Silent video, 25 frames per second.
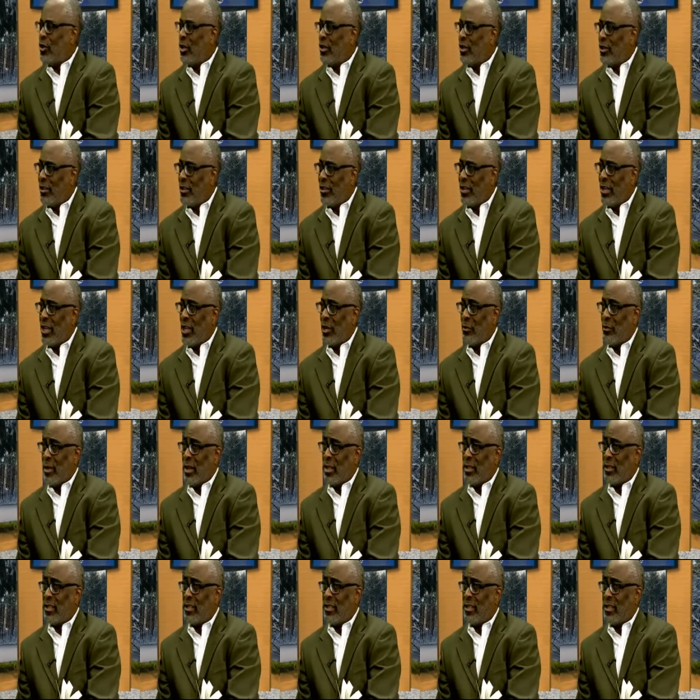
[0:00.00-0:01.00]
to think
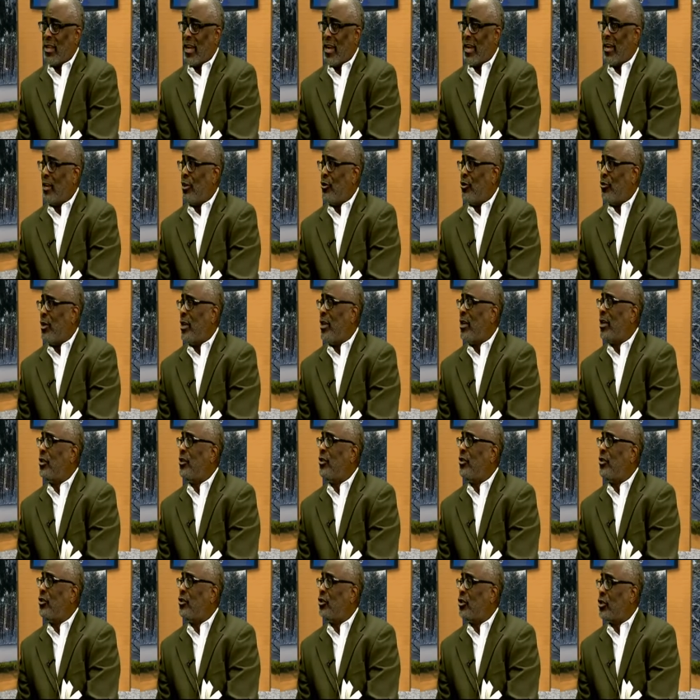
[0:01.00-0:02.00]
about that, and you hear the
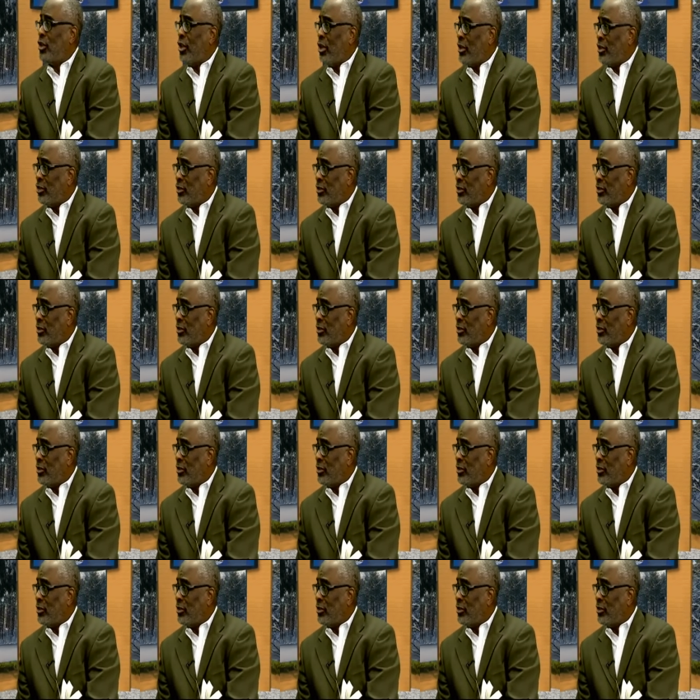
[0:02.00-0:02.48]
discussions